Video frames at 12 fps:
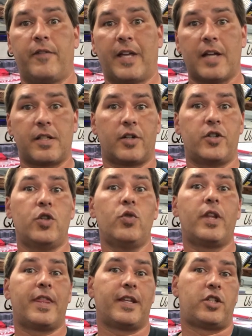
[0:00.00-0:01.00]
If you guys are new
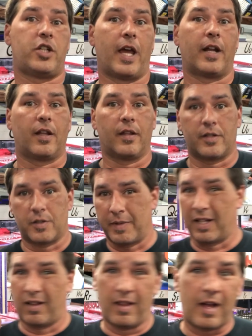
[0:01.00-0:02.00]
to the channel, there's been
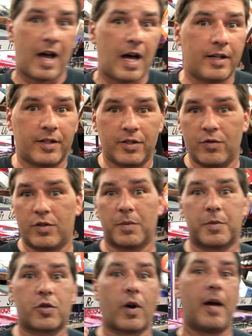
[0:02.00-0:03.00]
a lot of new
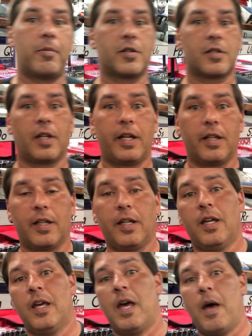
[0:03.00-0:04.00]
subscribers lately.
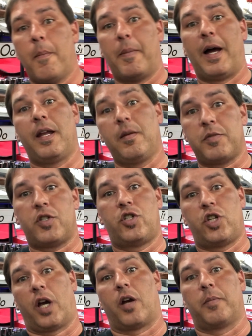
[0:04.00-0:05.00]
My name's
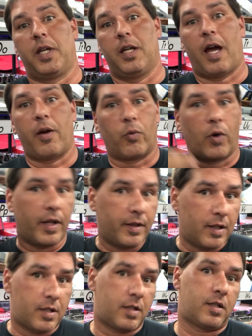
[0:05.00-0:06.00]
Jeremy. I run
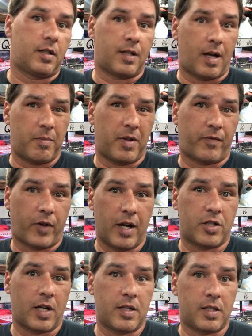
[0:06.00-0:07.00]
this. I'm the
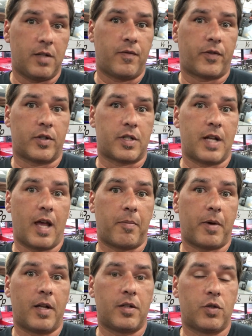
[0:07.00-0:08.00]
franchisee for
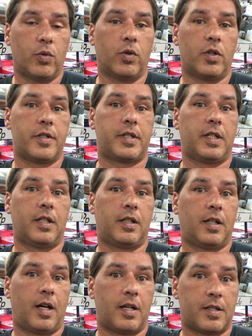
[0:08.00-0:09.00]
Snap-on Tools
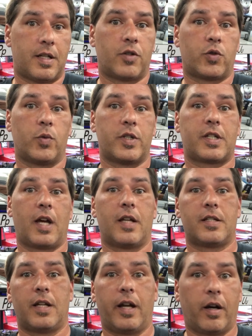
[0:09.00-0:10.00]
in central
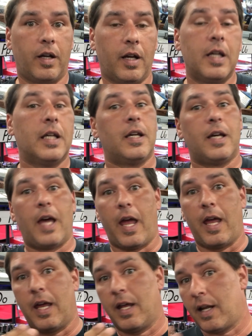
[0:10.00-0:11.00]
Wisconsin area.
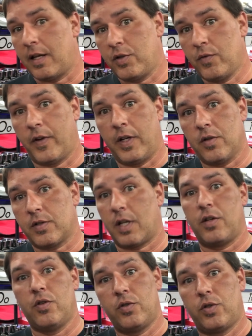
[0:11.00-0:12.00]
And I do videos
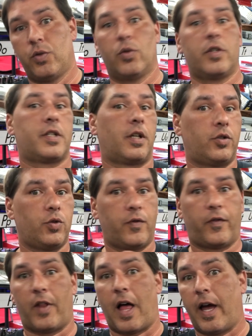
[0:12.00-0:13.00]
on new tools. I'll do
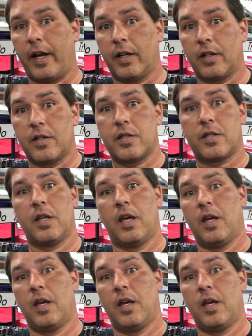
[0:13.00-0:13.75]
flyers,